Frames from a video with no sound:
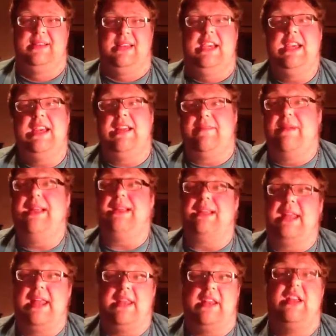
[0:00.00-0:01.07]
he admitted
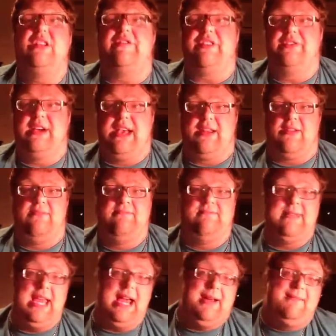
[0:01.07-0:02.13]
in an interview later,
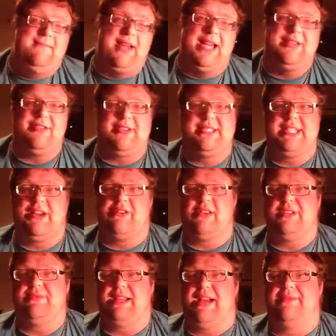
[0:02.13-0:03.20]
yeah, I took
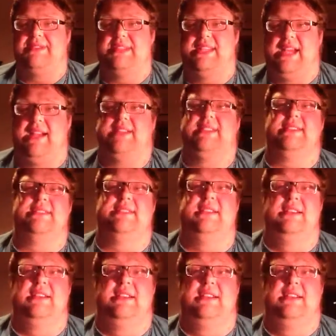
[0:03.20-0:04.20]
steroids when I was in Texas.